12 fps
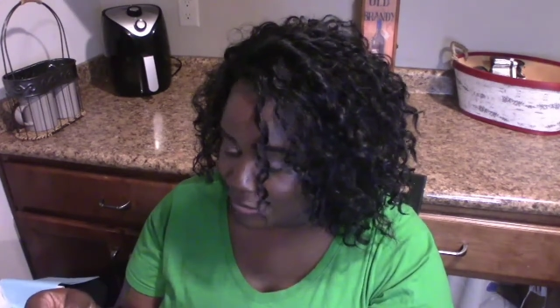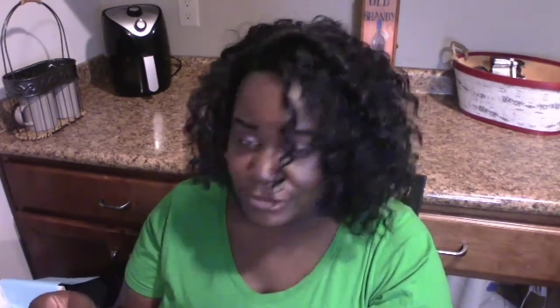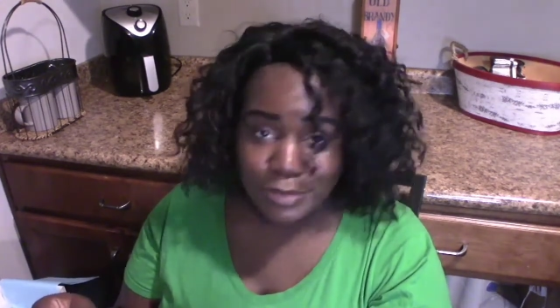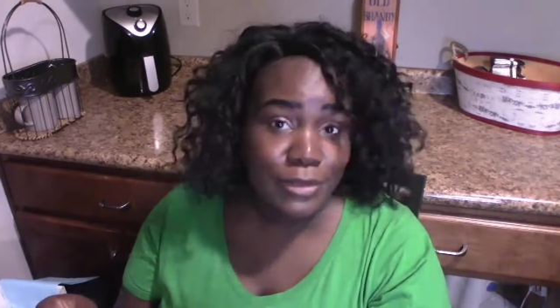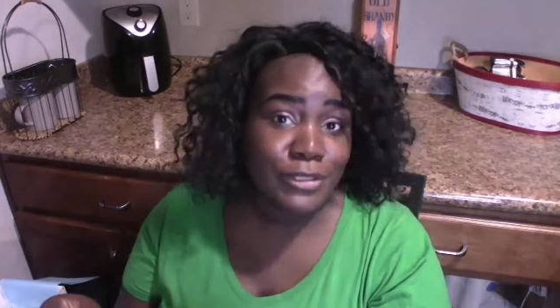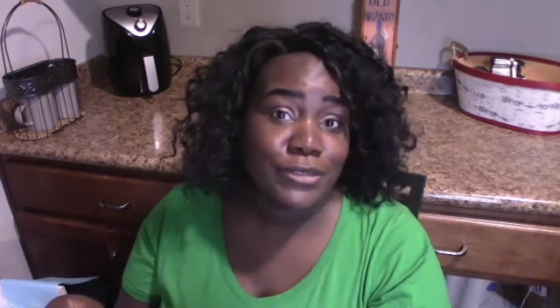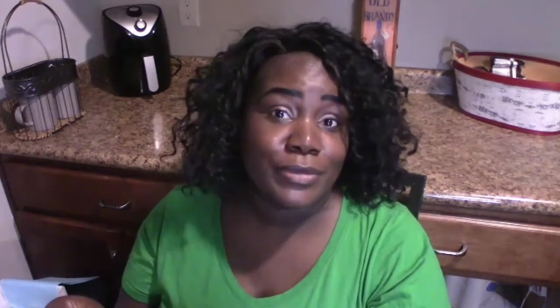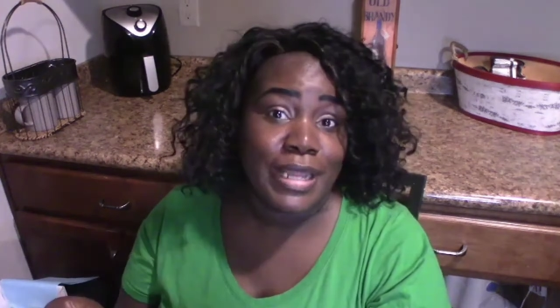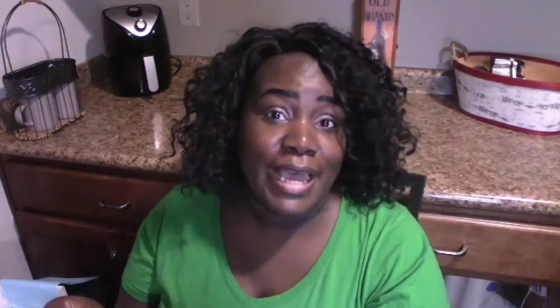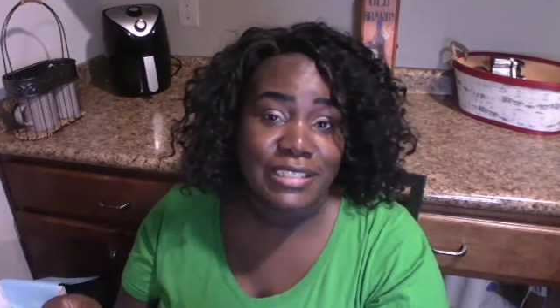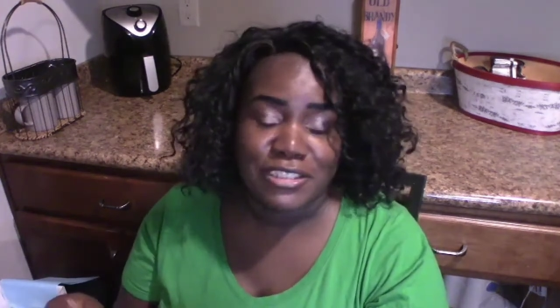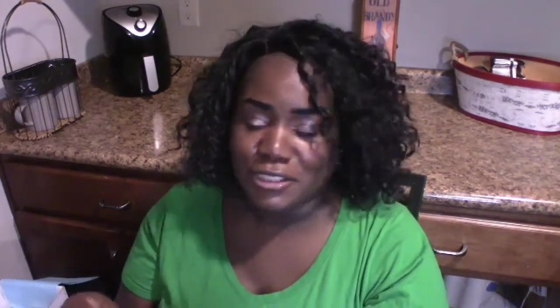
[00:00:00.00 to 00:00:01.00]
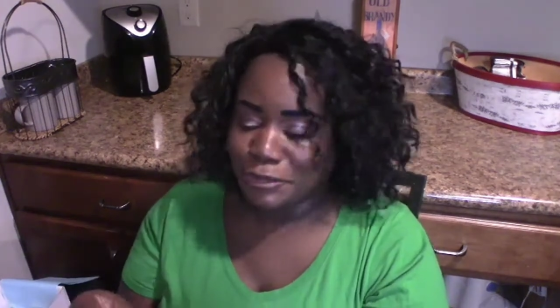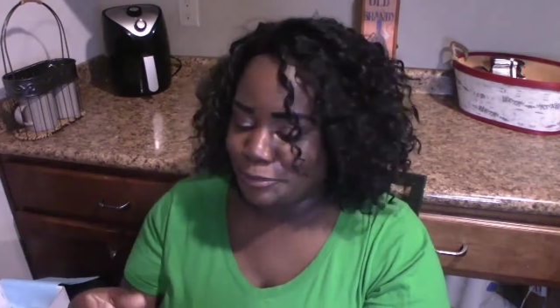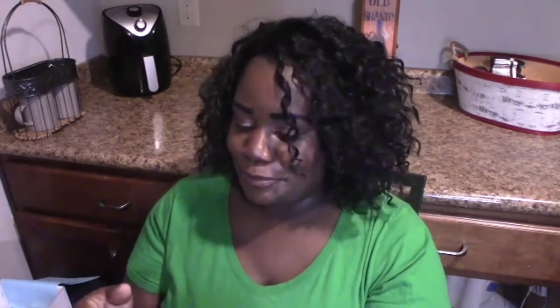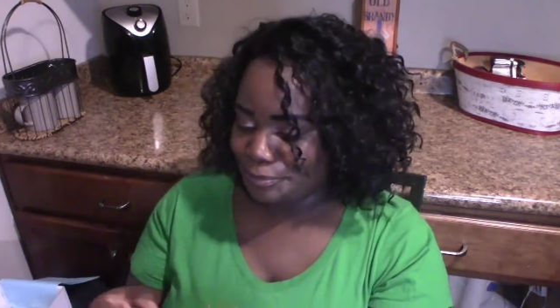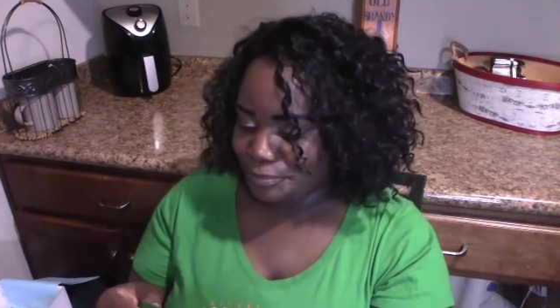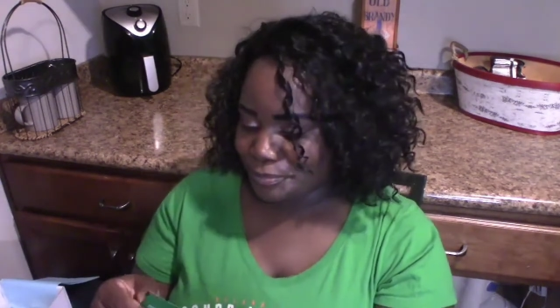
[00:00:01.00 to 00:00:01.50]
they're supposed to relax you.
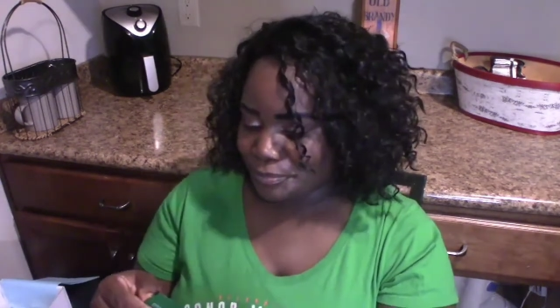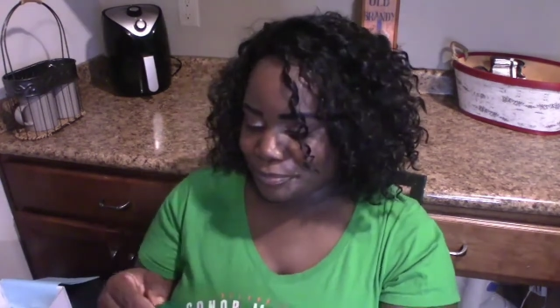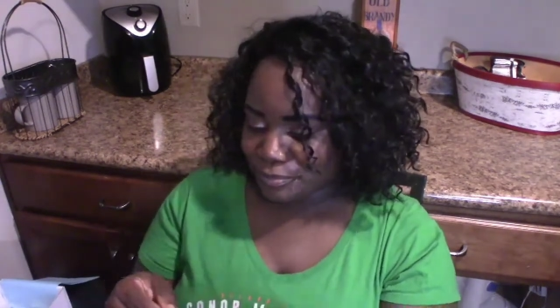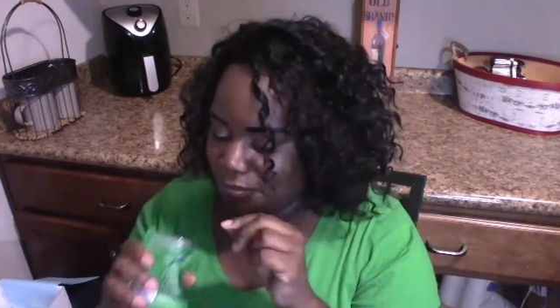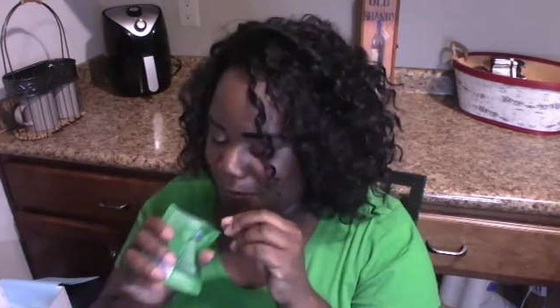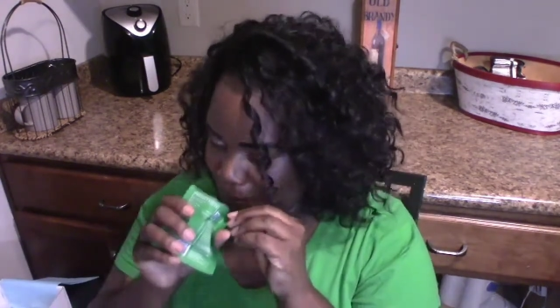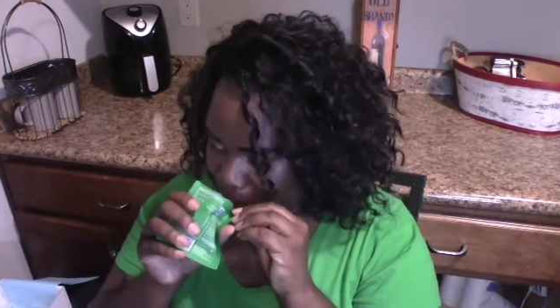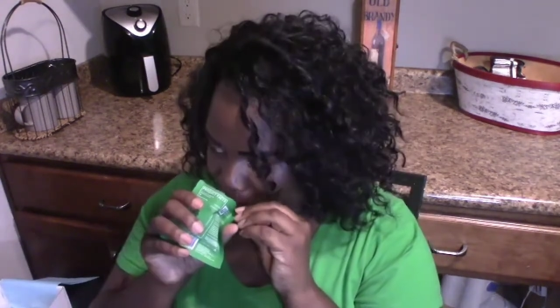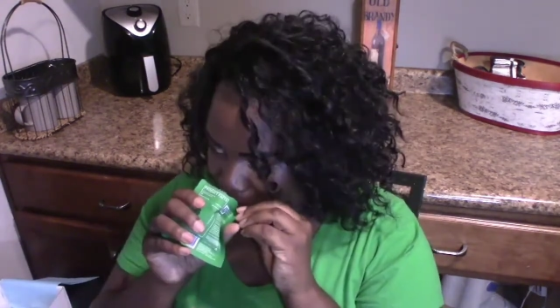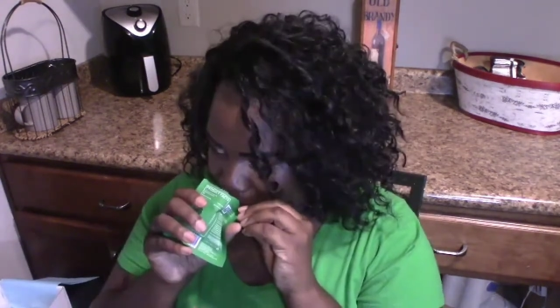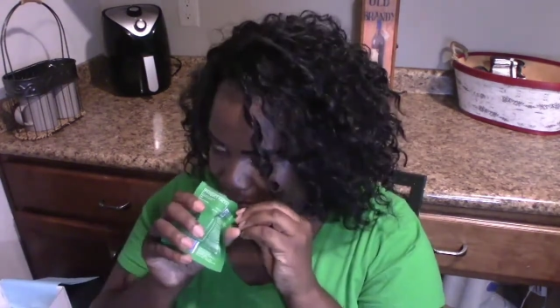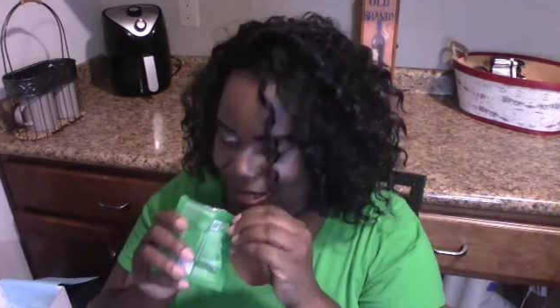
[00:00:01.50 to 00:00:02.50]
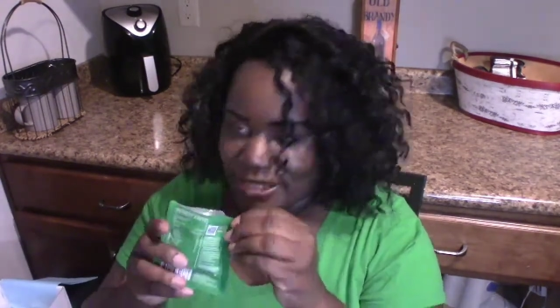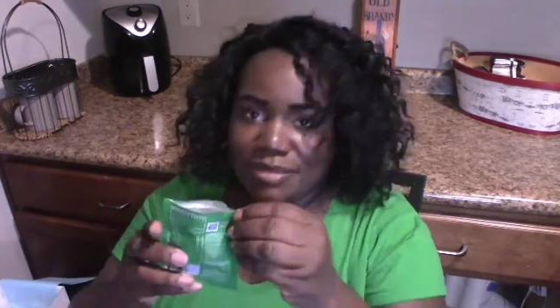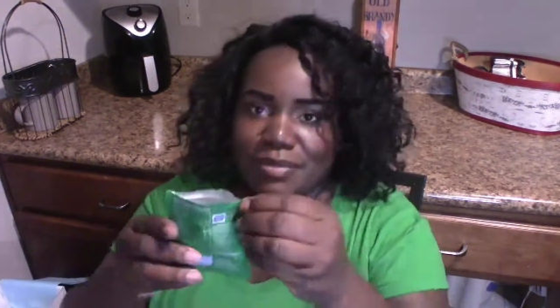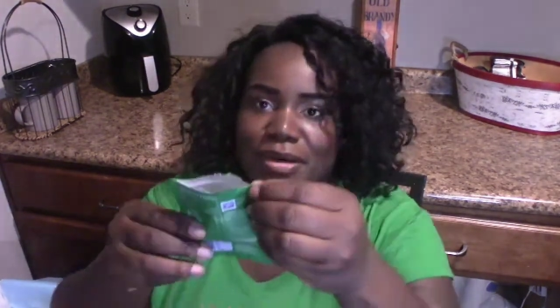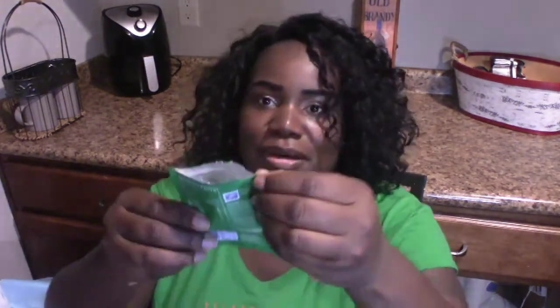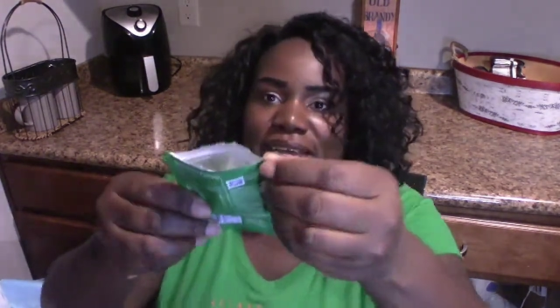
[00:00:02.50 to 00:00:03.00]
They
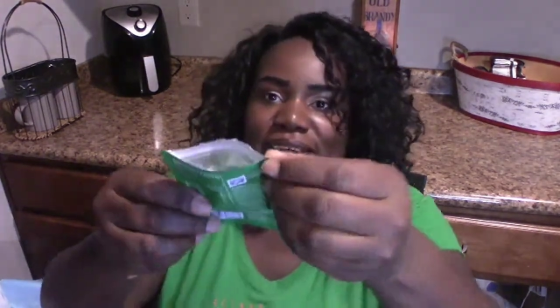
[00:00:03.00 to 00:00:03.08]
smell